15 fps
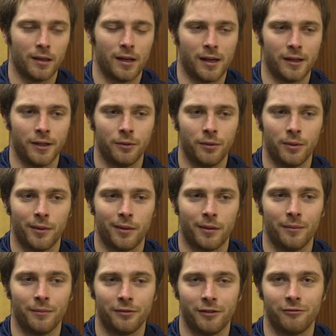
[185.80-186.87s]
I knew there was
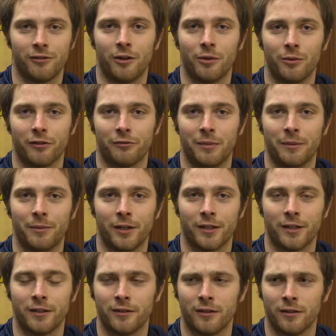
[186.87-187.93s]
something wrong with me, but I
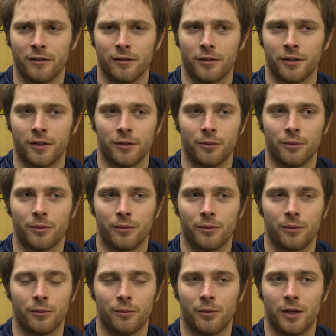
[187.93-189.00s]
didn't know
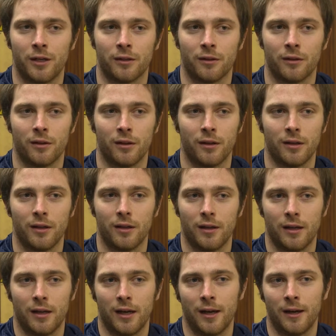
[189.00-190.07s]
what.
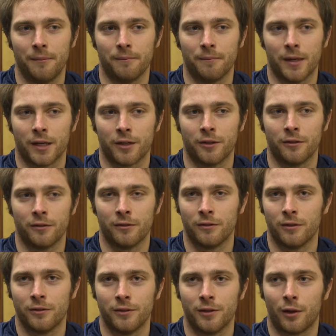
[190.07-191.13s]
I couldn't
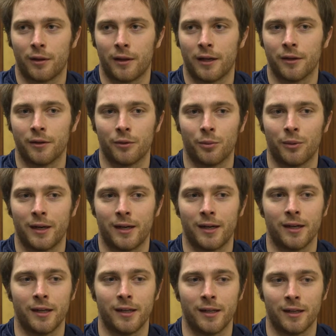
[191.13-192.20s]
understand
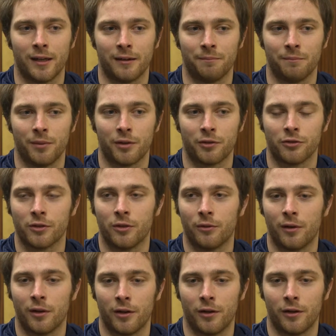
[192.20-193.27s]
why I
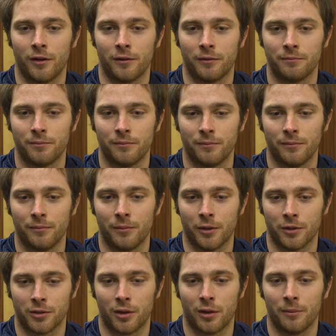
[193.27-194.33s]
struggled so
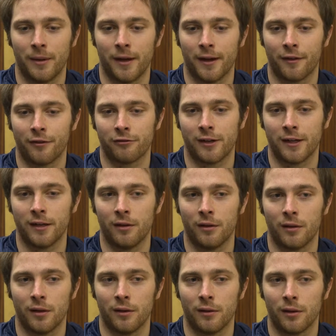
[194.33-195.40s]
much to make
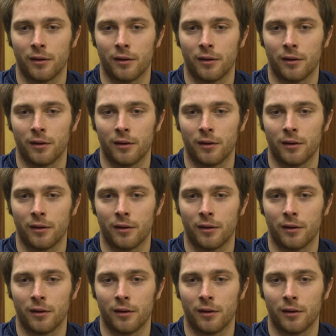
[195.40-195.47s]
friends and to